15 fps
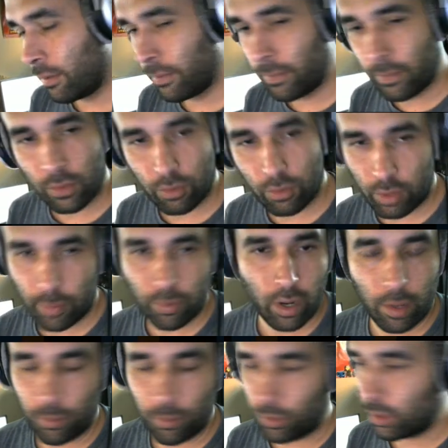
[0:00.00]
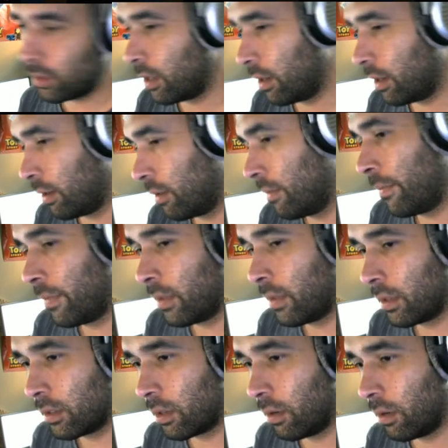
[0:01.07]
3 prime ones there.
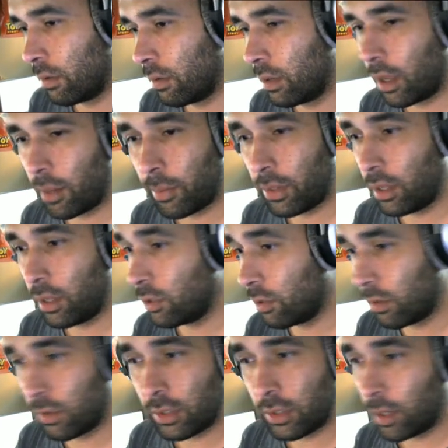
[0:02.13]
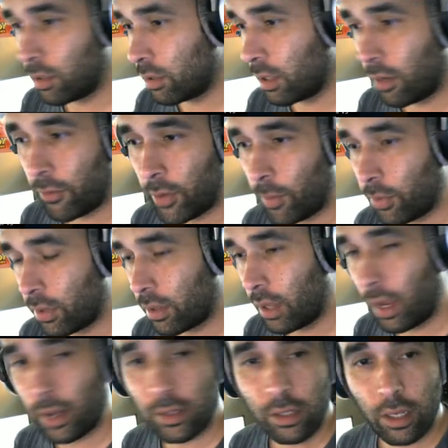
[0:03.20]
So you got a potential to set yourself up with
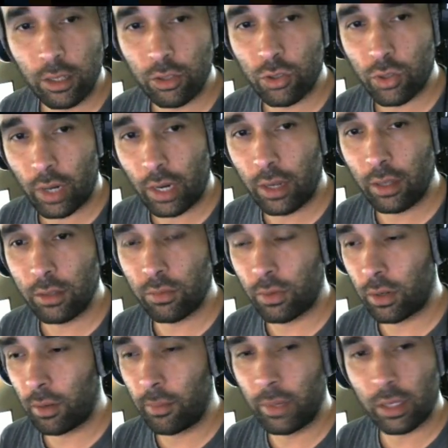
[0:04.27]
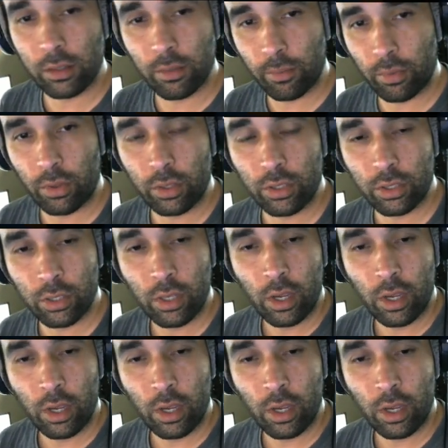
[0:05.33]
9-10 trades where a mix of bullish